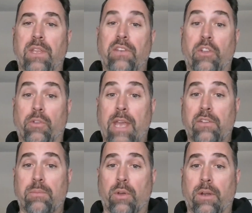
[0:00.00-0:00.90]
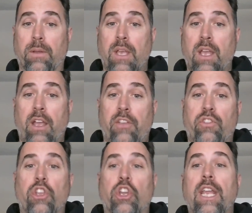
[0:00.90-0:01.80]
dashboard. So
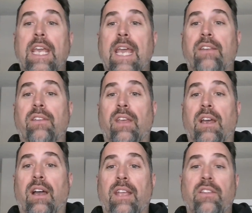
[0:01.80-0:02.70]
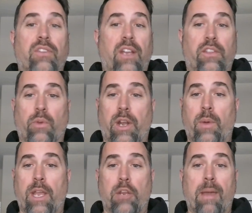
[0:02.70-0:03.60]
you're going to get insights right
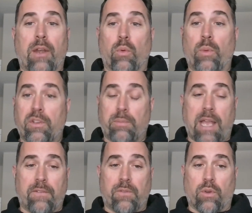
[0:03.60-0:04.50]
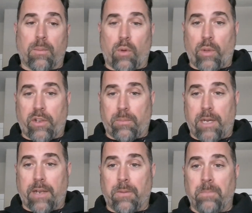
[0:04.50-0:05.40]
away, no matter which platform or which
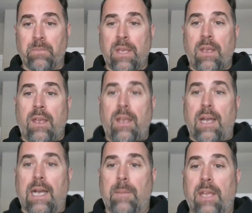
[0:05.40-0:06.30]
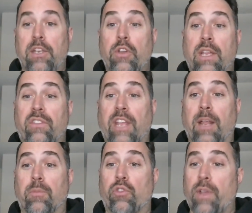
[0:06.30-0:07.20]
model. And you can set
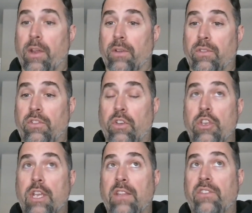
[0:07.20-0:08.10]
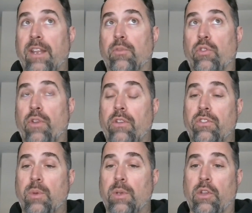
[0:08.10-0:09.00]
up triggers. So you can set up triggers
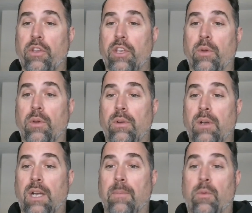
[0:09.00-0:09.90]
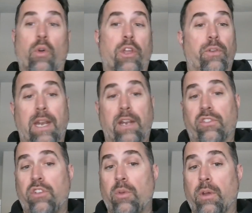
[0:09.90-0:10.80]
to alert you, or your data
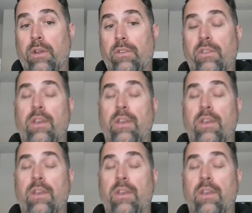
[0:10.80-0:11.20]
stewards,